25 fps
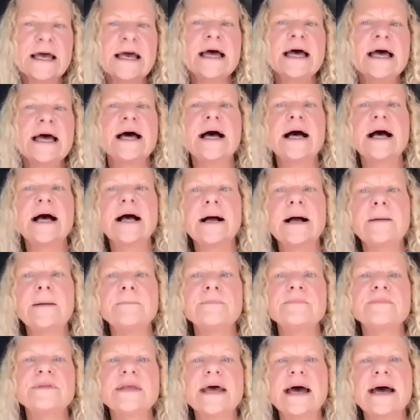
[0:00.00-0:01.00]

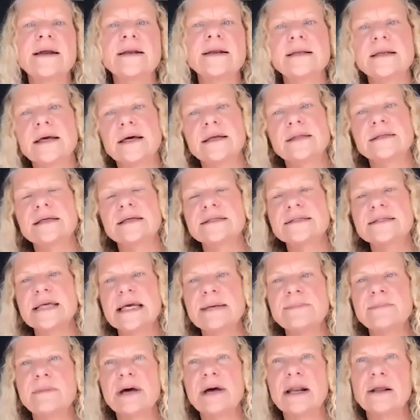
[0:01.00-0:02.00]
then the
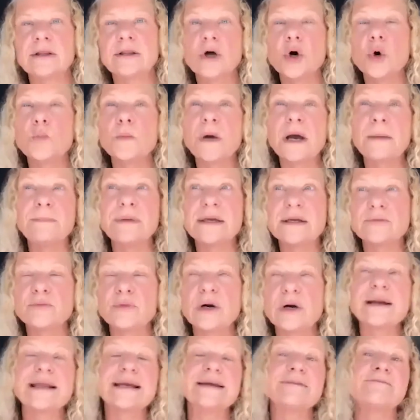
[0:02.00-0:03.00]
same amount of load might be
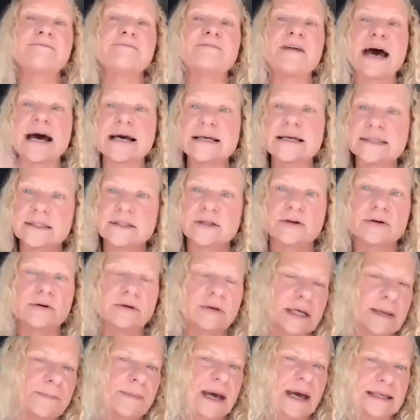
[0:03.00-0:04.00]
running
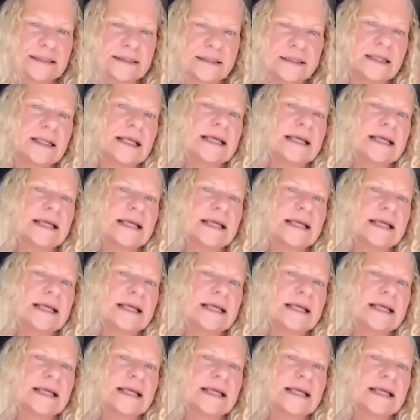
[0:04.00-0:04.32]
faster capacity,